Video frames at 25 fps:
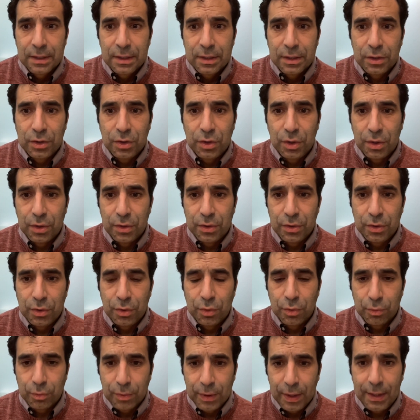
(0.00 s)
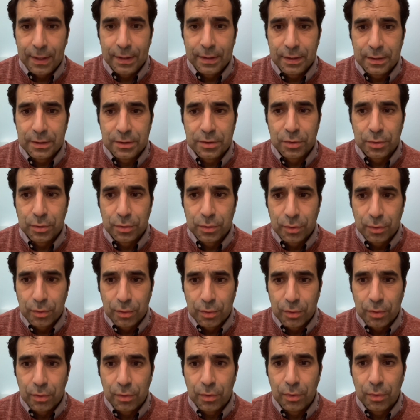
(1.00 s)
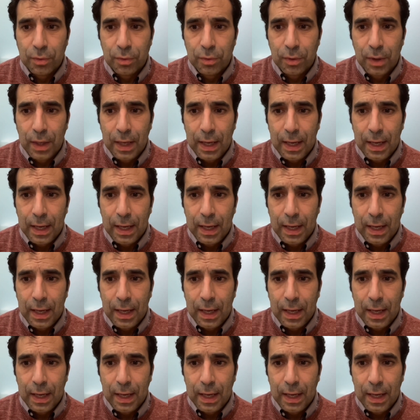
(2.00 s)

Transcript: You really need to do